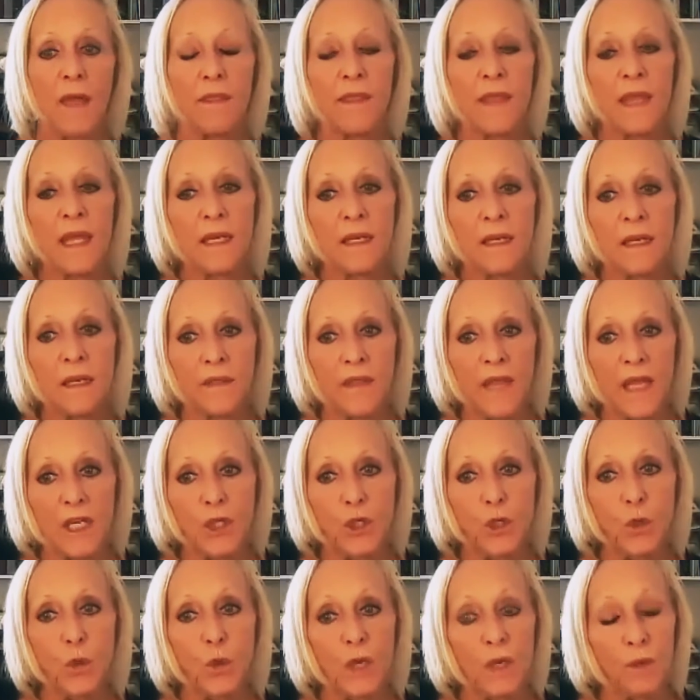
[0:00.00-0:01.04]
then
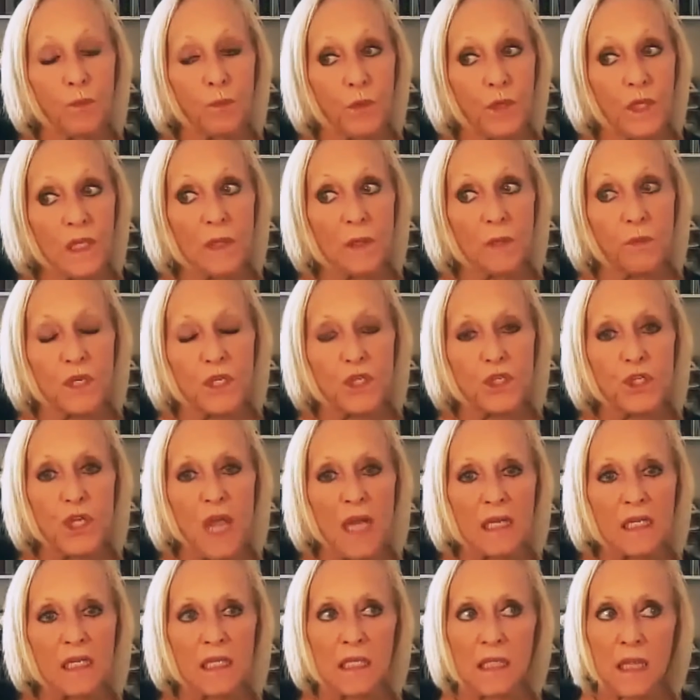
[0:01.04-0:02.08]
then you can really
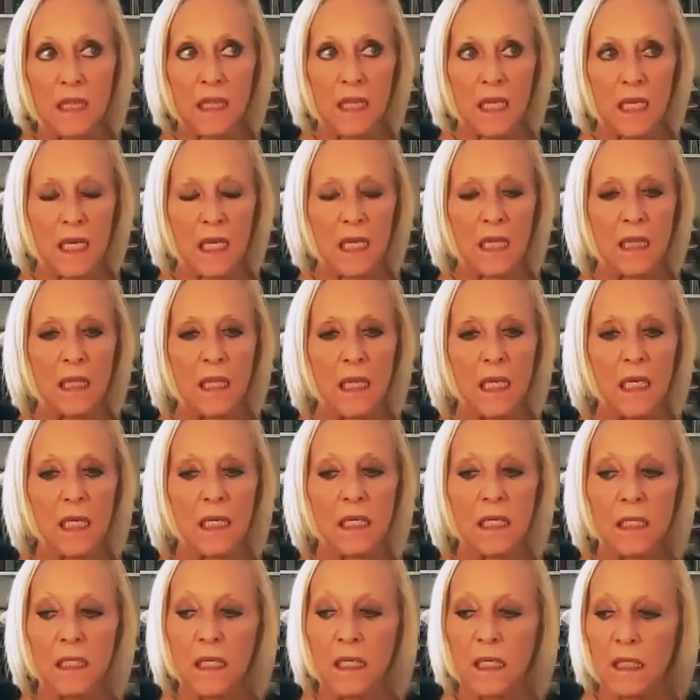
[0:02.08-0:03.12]
reject the the
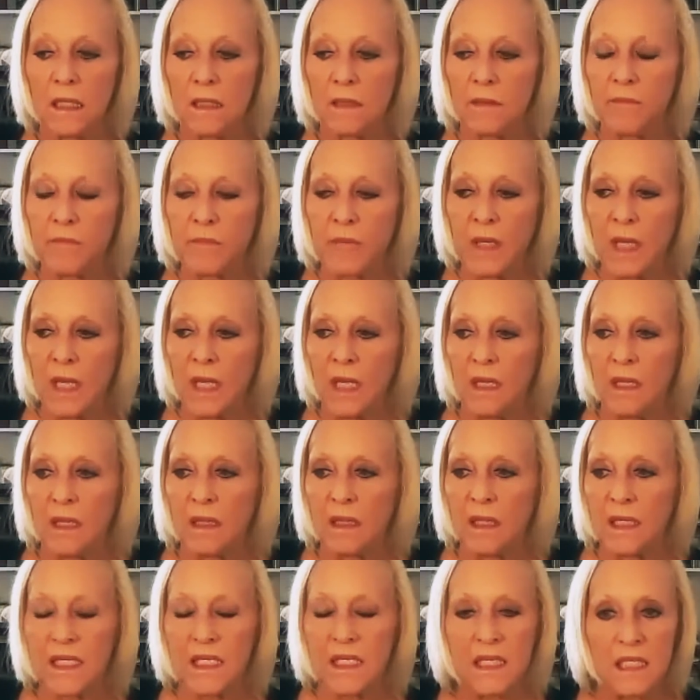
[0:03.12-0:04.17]
uh,
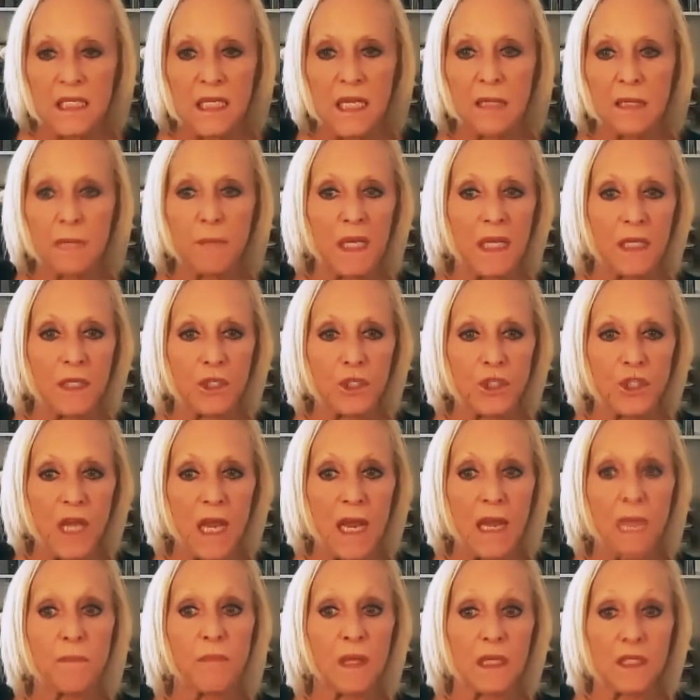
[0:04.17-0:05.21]
the stigma and
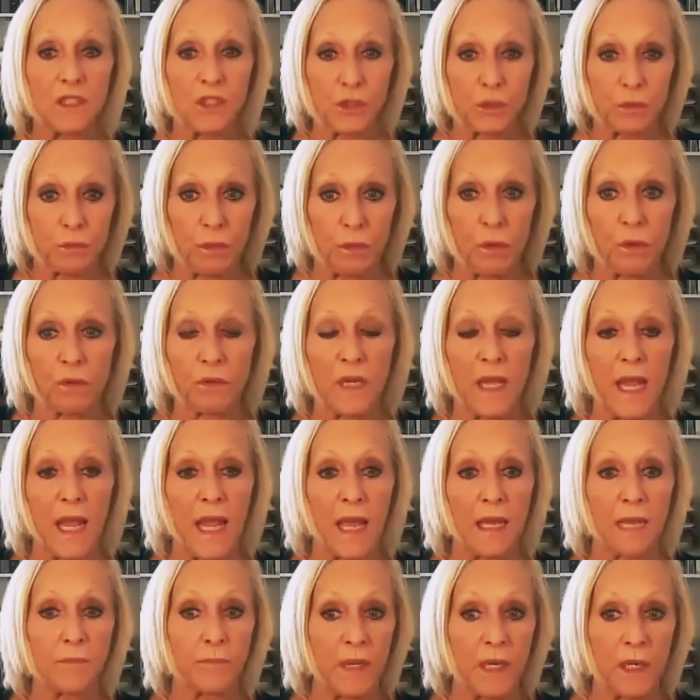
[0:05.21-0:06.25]
shame that is thrown
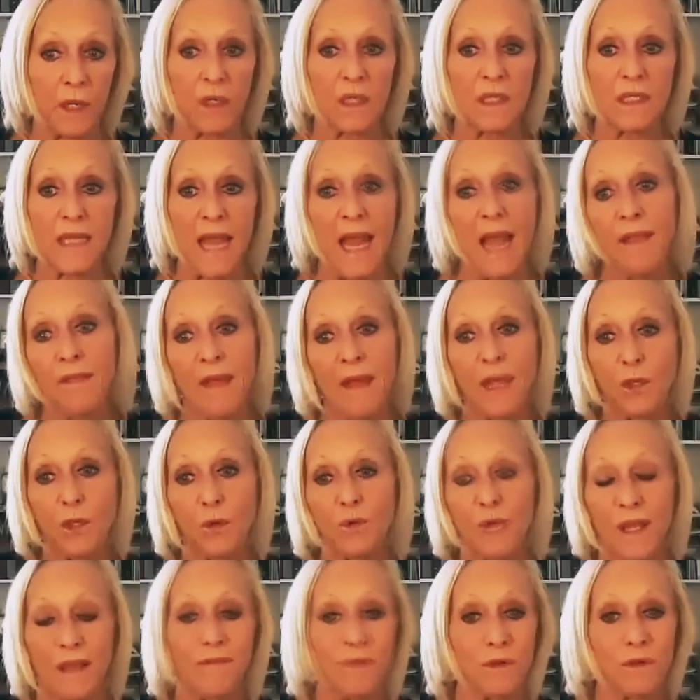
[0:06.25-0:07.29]
at parents and that
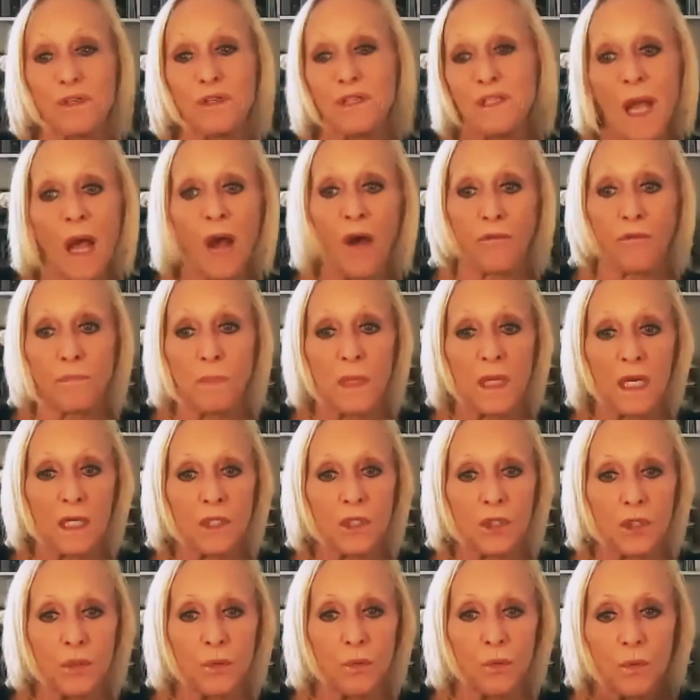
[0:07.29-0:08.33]
you give yourself
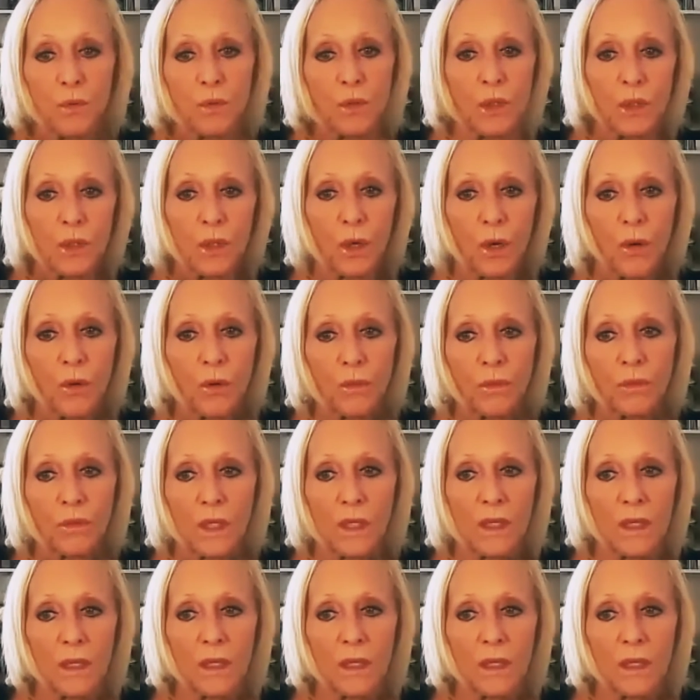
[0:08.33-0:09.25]
because you you know